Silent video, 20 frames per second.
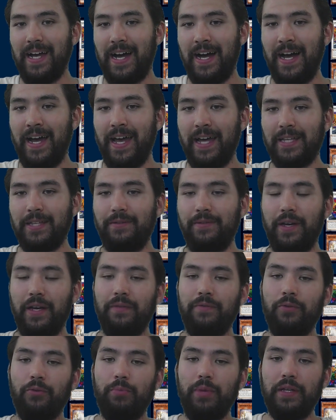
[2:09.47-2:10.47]
I
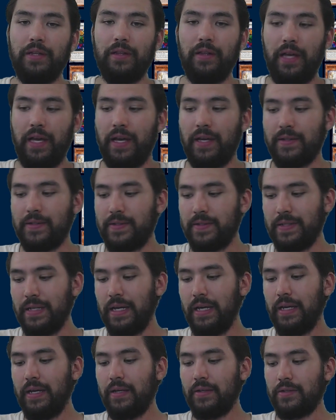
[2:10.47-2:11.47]
activate Forbidden Lance.
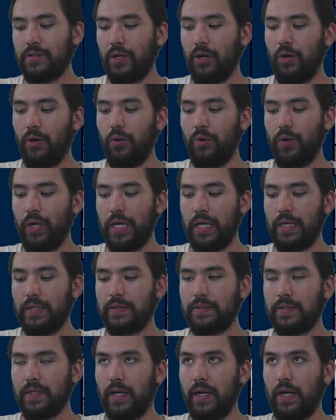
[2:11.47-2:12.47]
So it